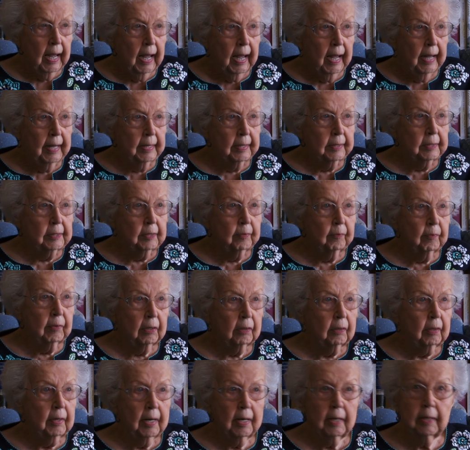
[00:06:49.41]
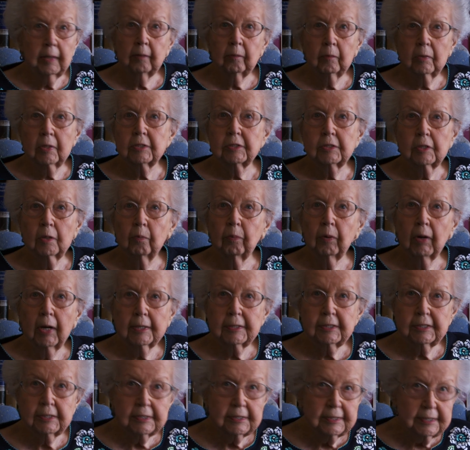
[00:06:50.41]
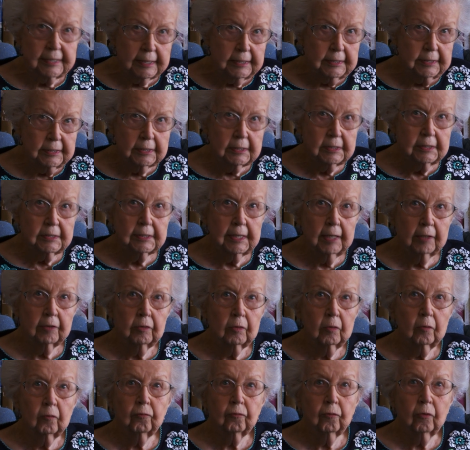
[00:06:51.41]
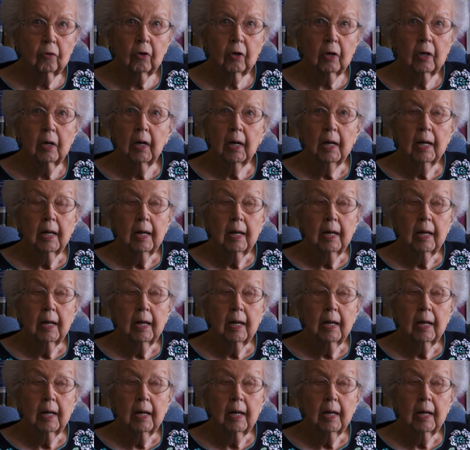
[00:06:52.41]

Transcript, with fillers: And Mare Island was a prosthesis center for